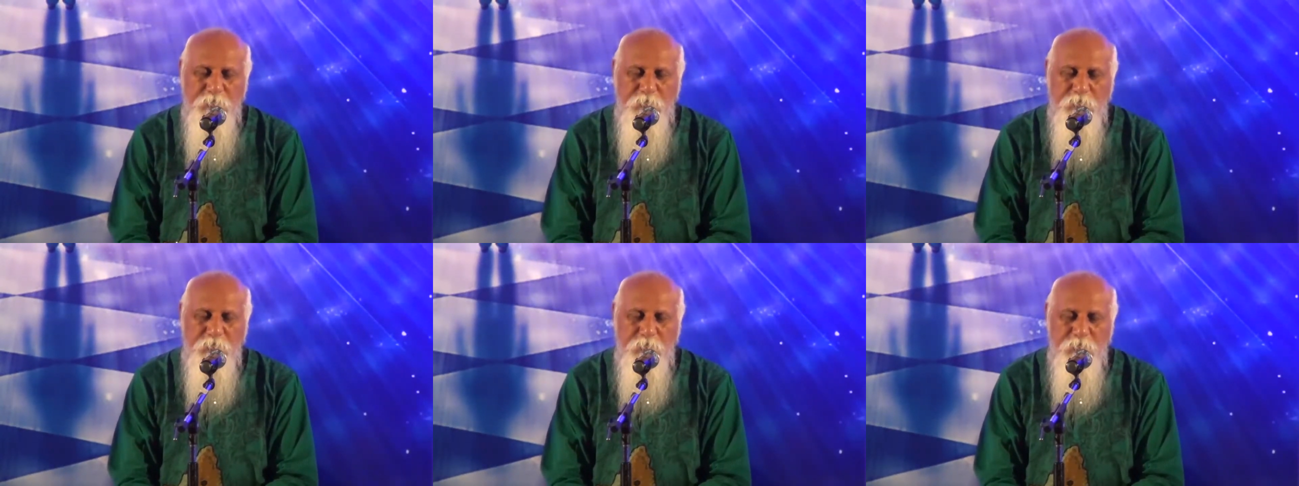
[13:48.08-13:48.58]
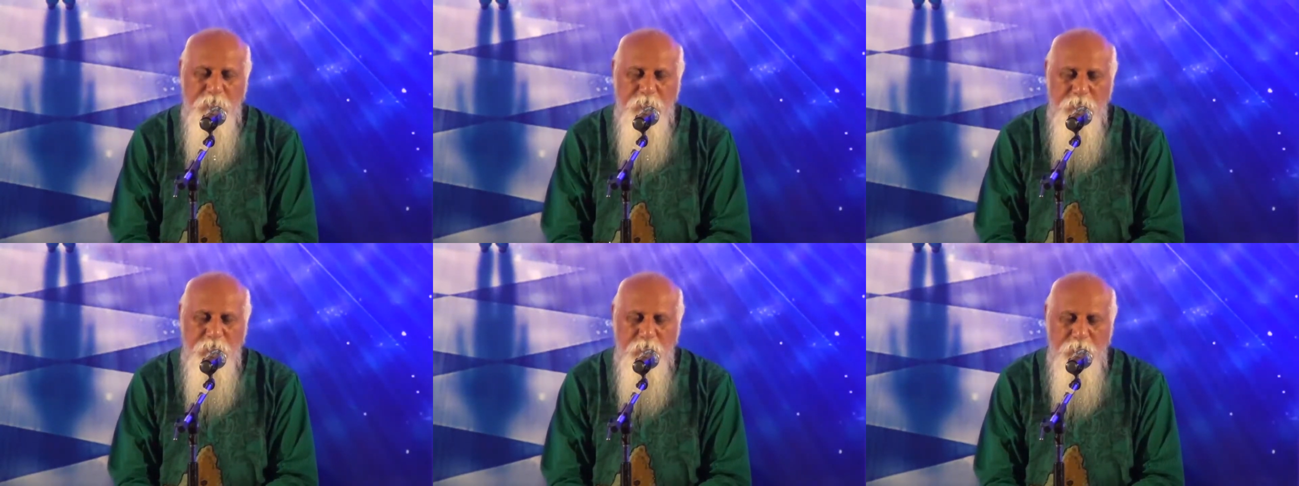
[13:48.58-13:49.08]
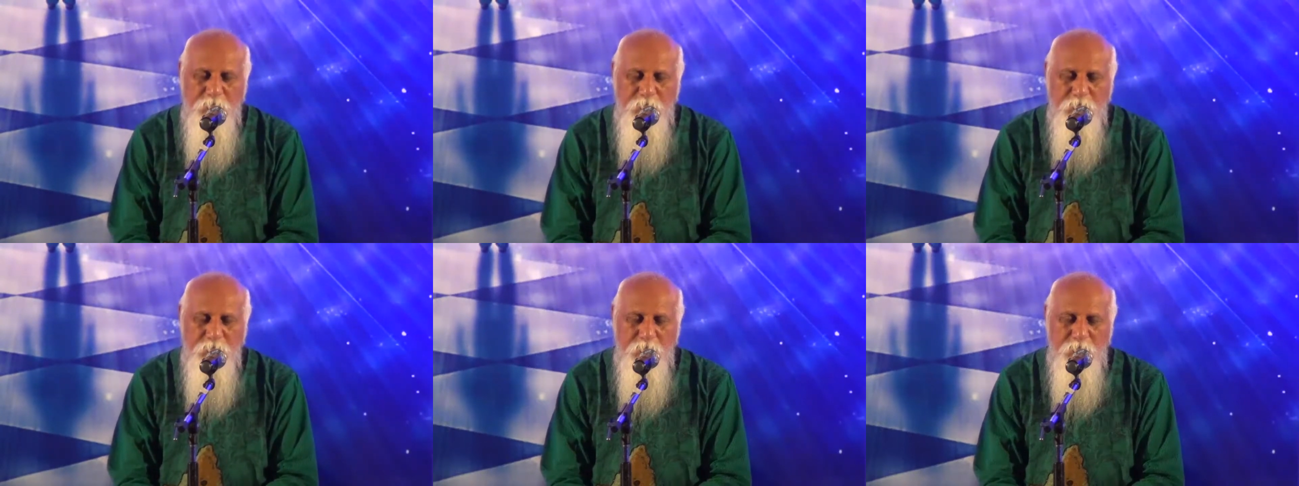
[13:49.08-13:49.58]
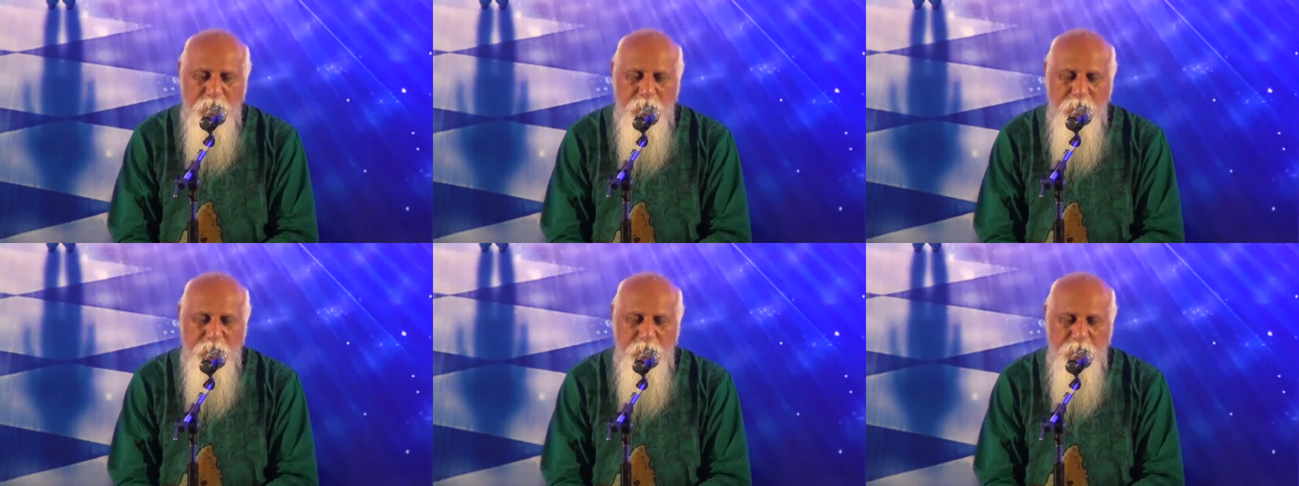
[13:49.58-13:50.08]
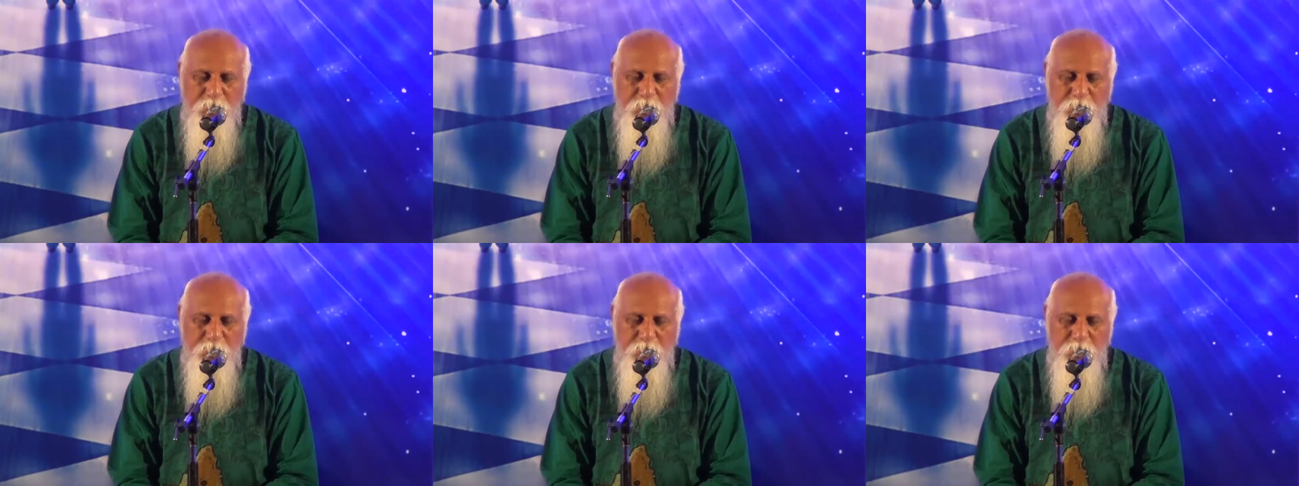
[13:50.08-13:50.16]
(silence)